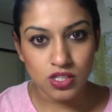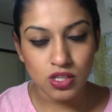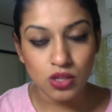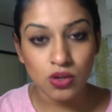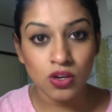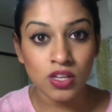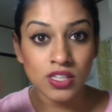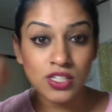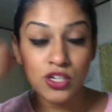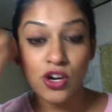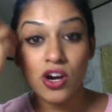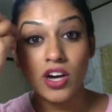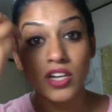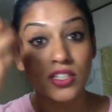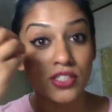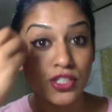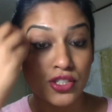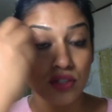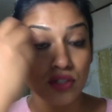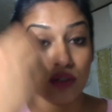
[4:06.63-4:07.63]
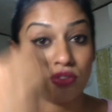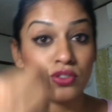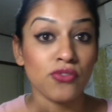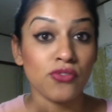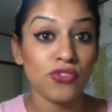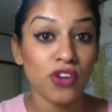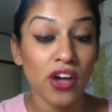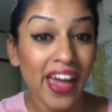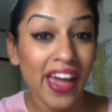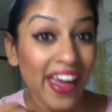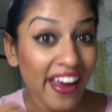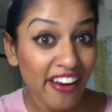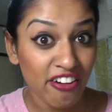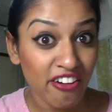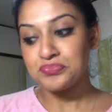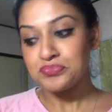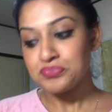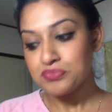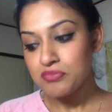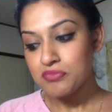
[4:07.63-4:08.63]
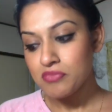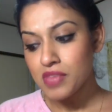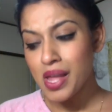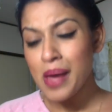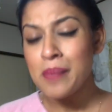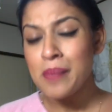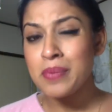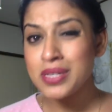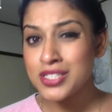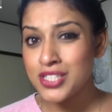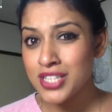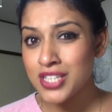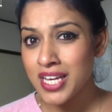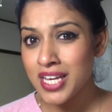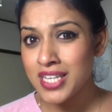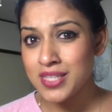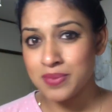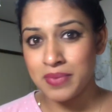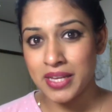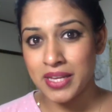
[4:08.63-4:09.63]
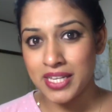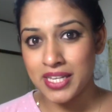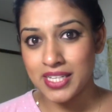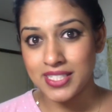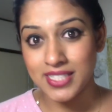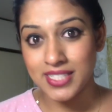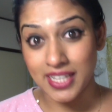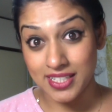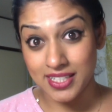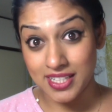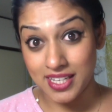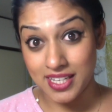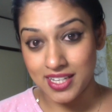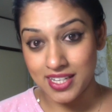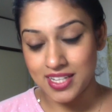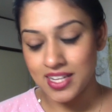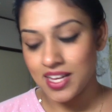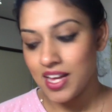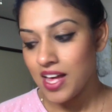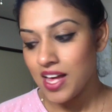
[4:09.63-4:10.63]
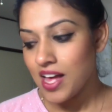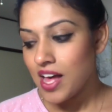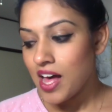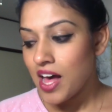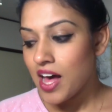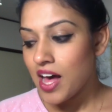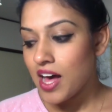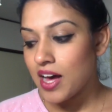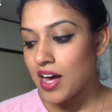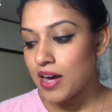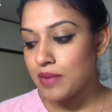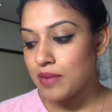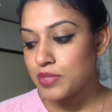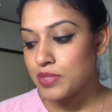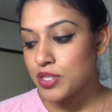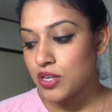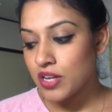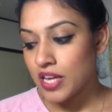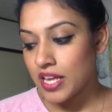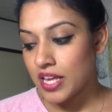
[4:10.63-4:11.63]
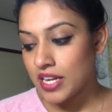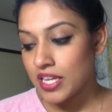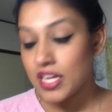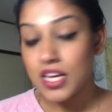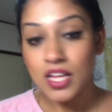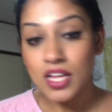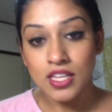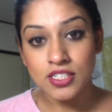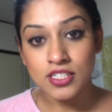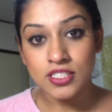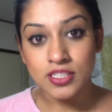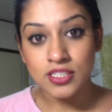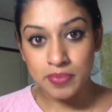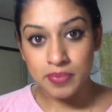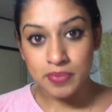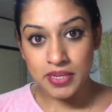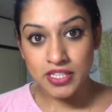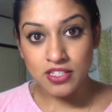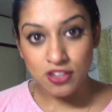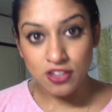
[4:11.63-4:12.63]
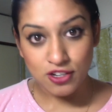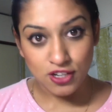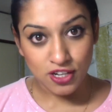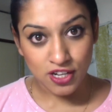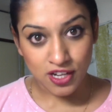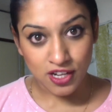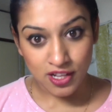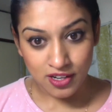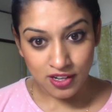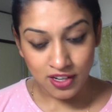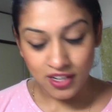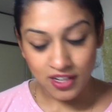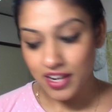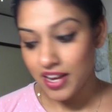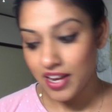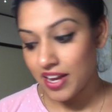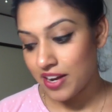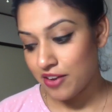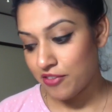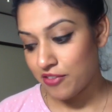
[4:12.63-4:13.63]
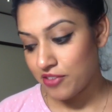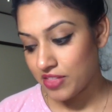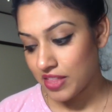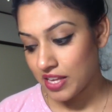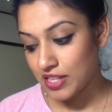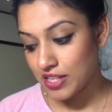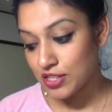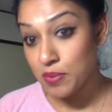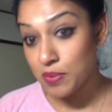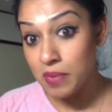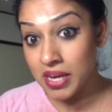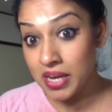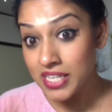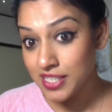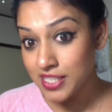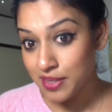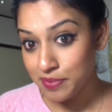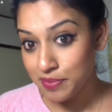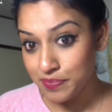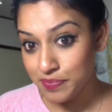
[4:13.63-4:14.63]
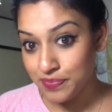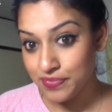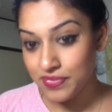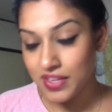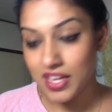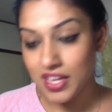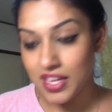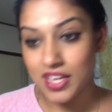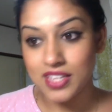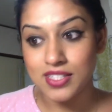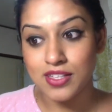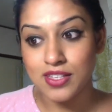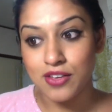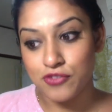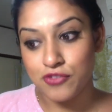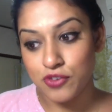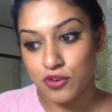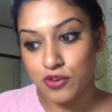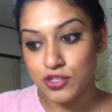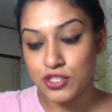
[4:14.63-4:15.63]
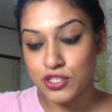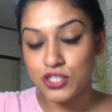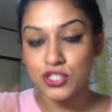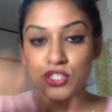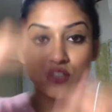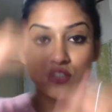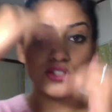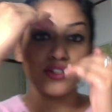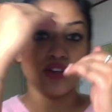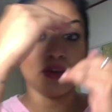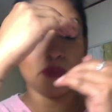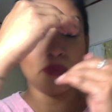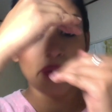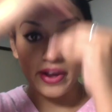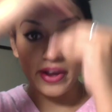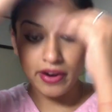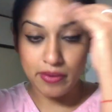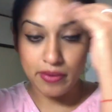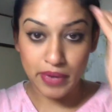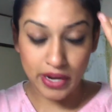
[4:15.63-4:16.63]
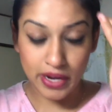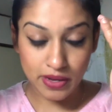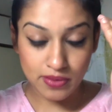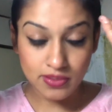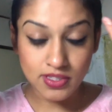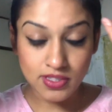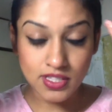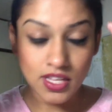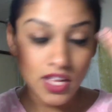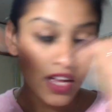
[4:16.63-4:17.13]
Look at your undertones of your hair. But today is mainly technique. So again, color depends on your color and everything. So my tip is, of course, to do your brows.